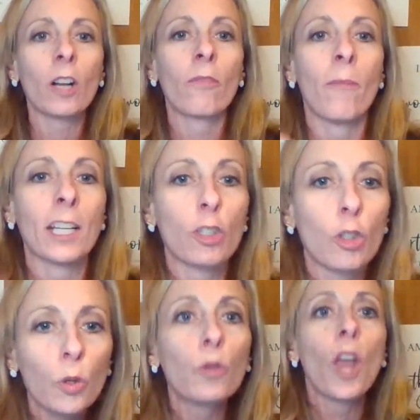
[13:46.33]
of my
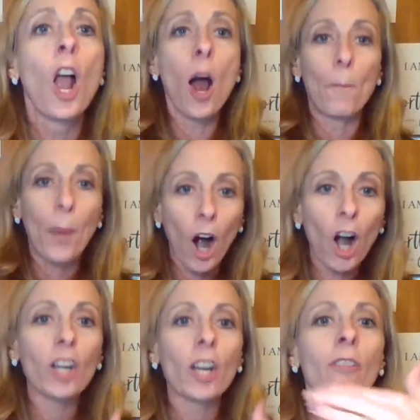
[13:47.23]
truth, a
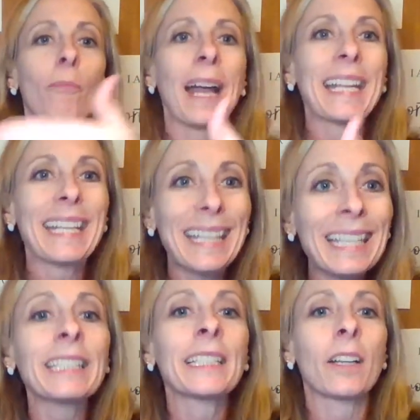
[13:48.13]
part of my
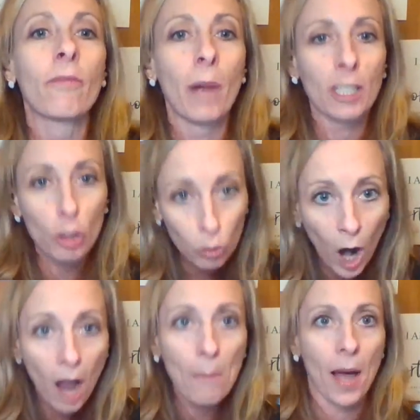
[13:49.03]
healing of my
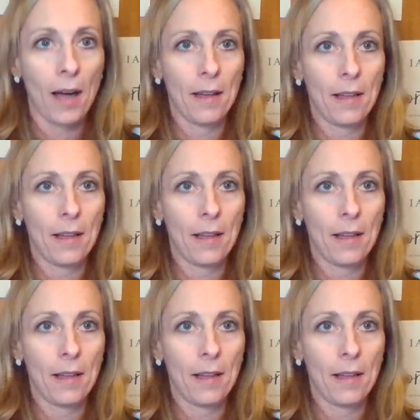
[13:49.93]
trauma.